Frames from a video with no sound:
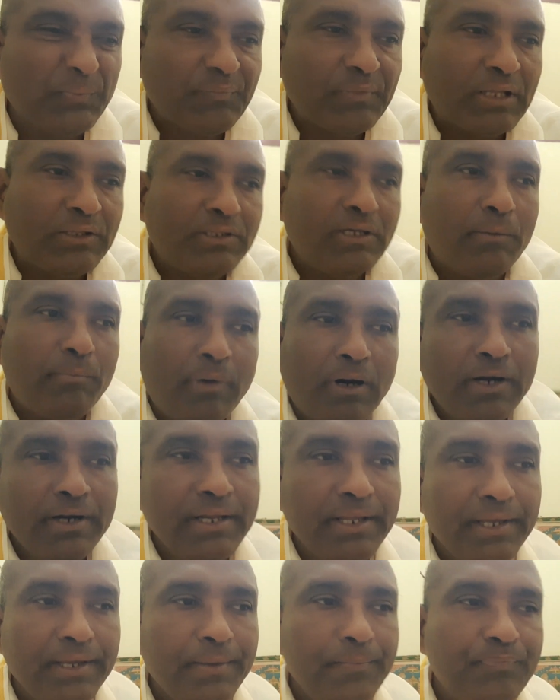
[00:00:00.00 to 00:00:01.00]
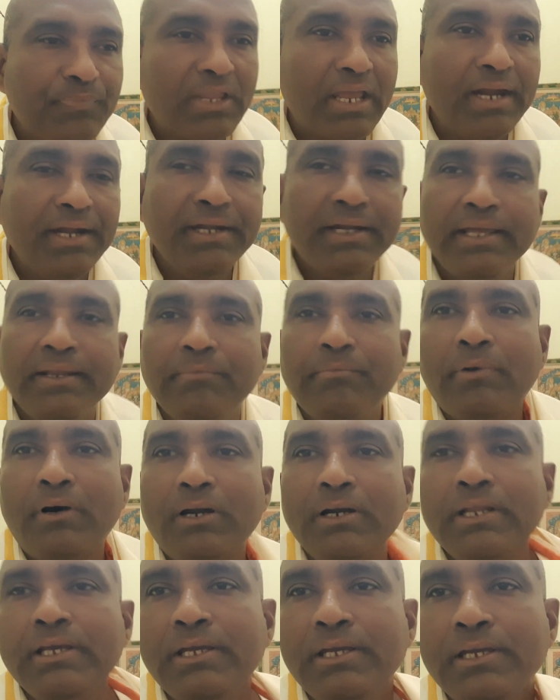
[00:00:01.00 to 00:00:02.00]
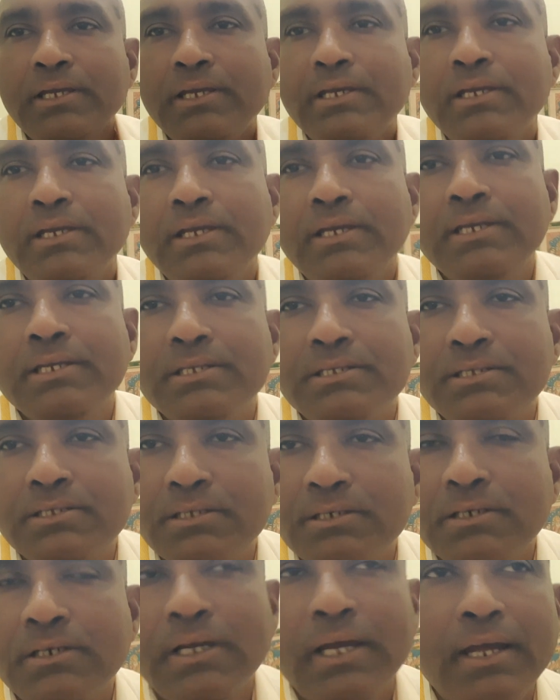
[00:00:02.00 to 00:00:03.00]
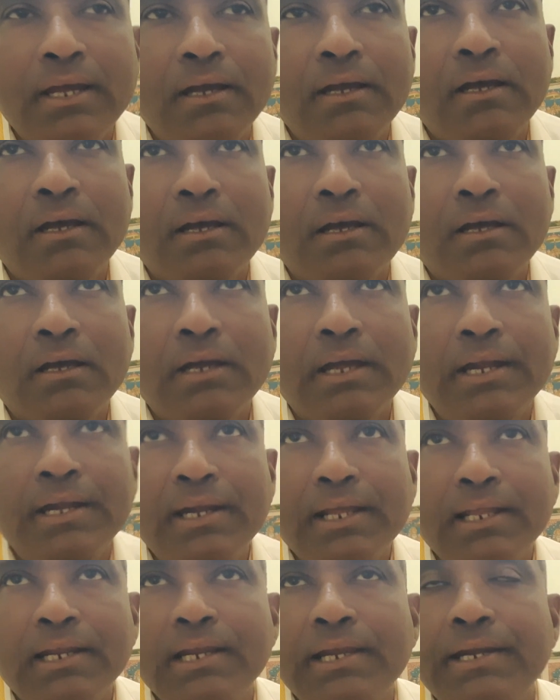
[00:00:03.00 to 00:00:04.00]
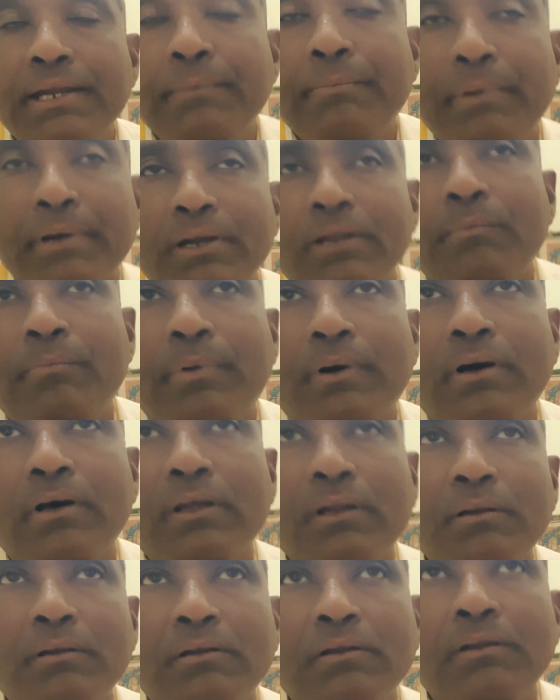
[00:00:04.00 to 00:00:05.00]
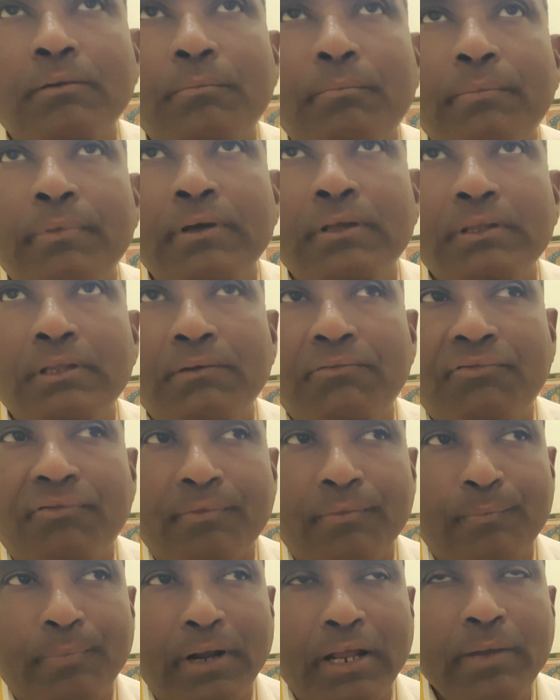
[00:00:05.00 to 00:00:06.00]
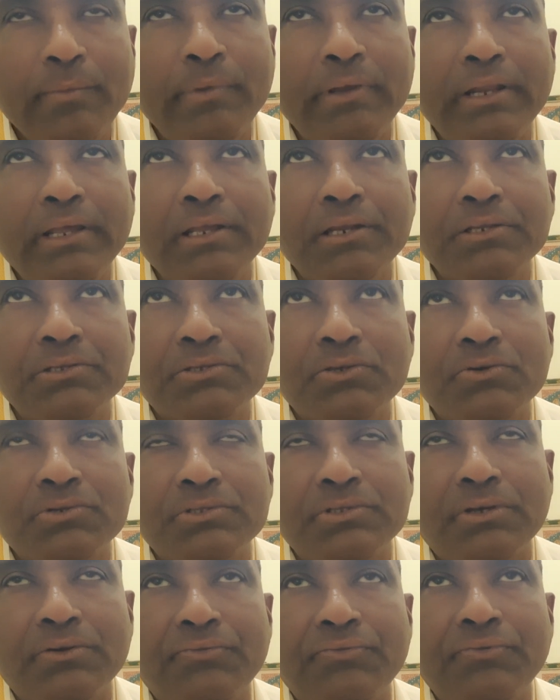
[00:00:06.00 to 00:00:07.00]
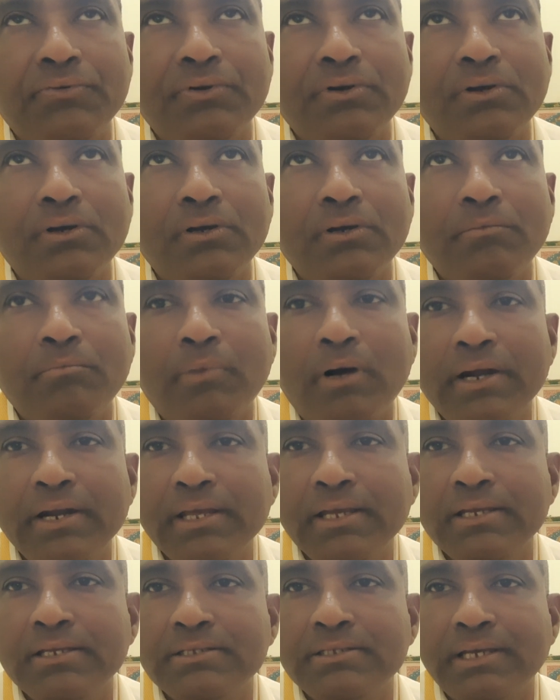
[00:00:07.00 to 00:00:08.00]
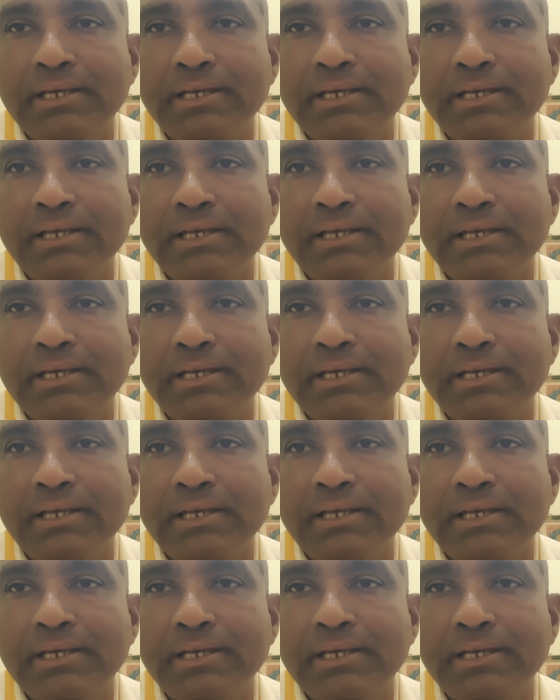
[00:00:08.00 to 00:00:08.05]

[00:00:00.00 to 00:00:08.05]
The body, entire body is entirely depend upon the primary resource of body is